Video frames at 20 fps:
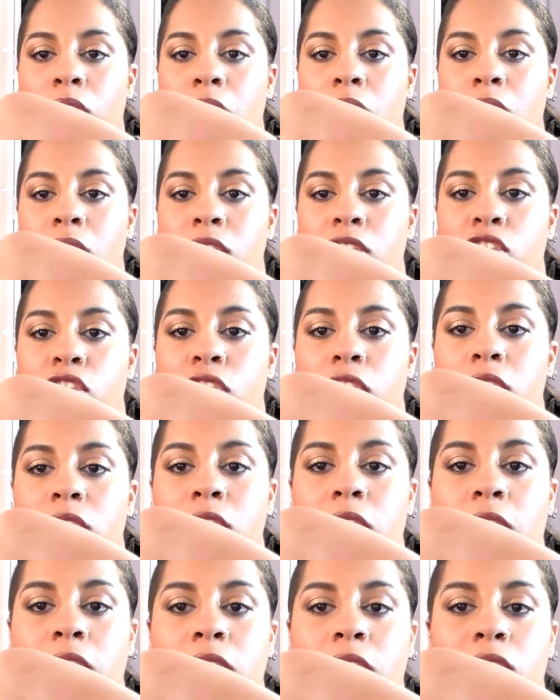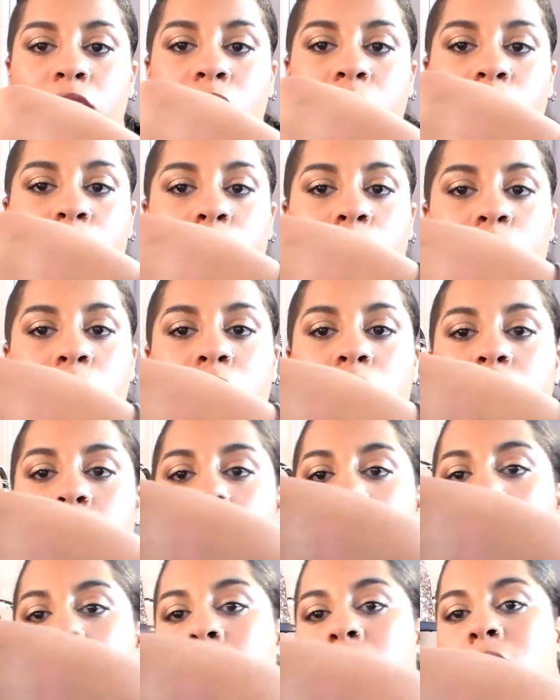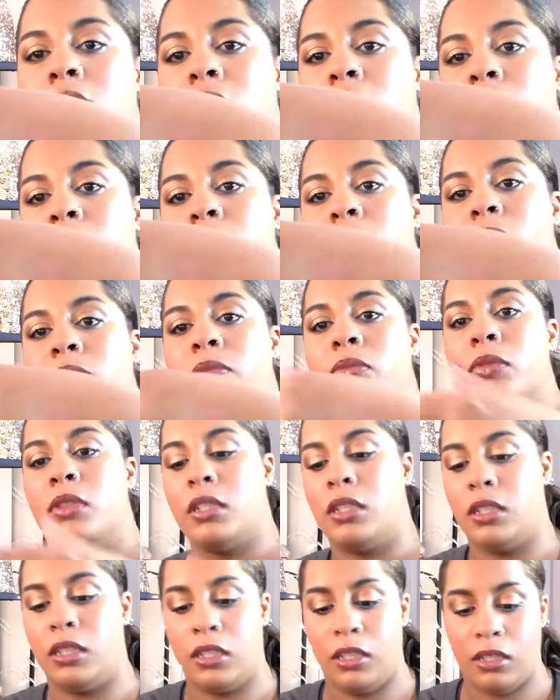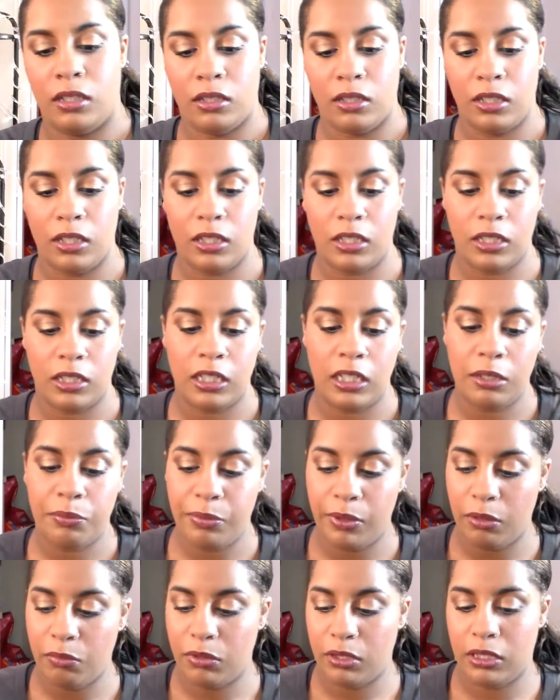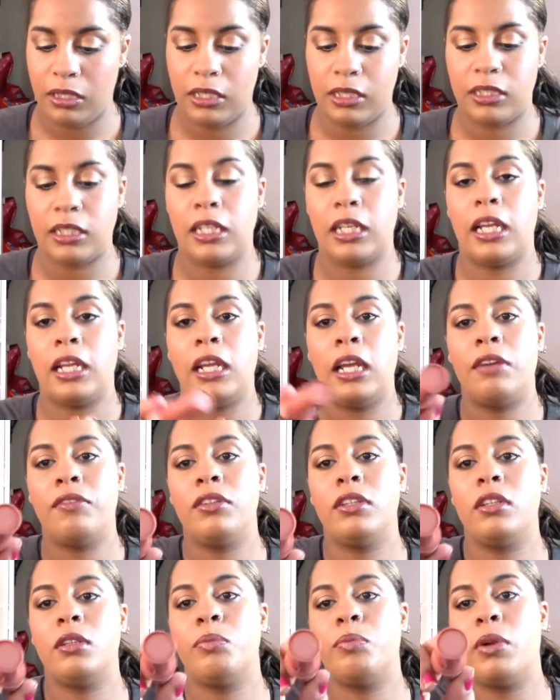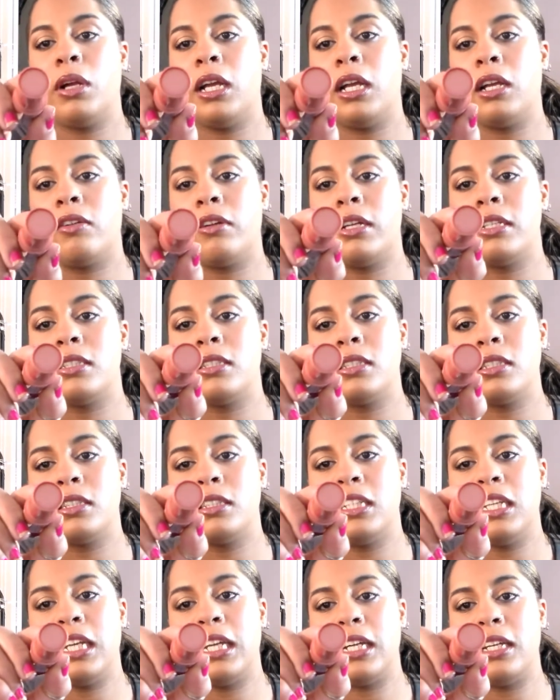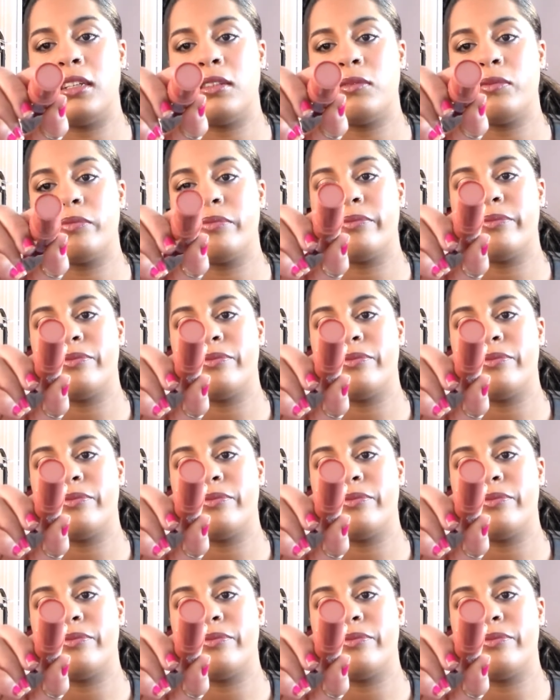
It looks just like the tube, which is awesome. Gonna keep up with this, and I have a little progress. Look at that.